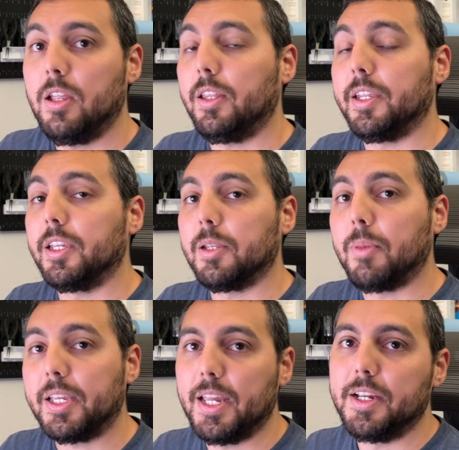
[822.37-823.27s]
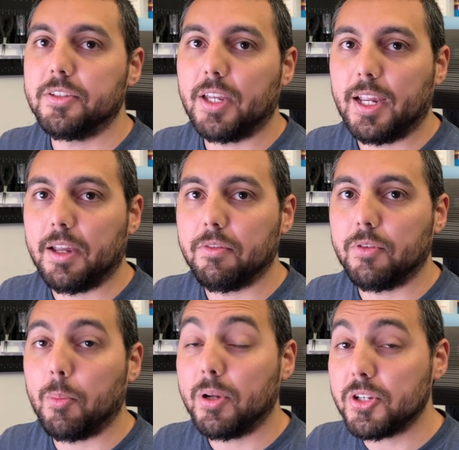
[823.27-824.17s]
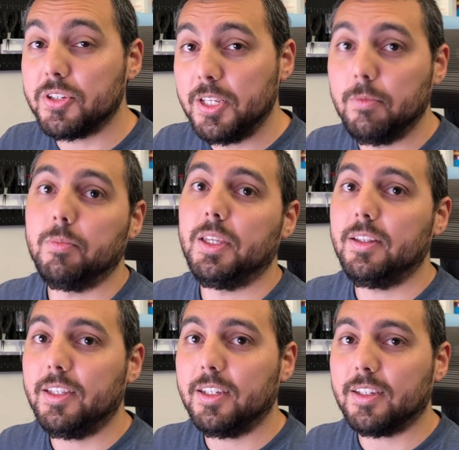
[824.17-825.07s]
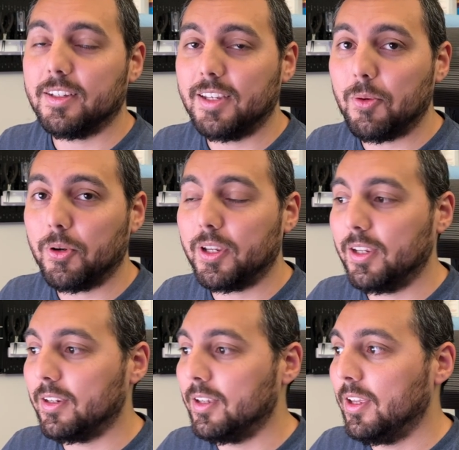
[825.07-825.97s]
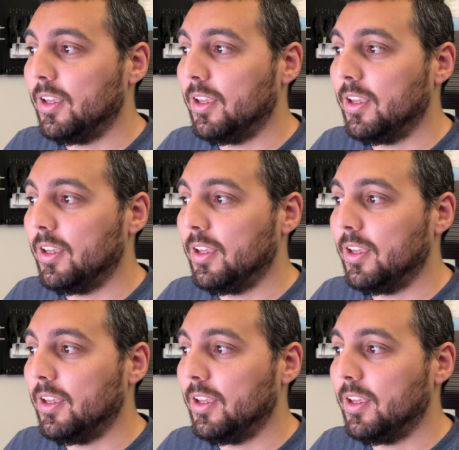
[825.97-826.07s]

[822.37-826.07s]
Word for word: Like in my case, I have a bunch of T P-Link networking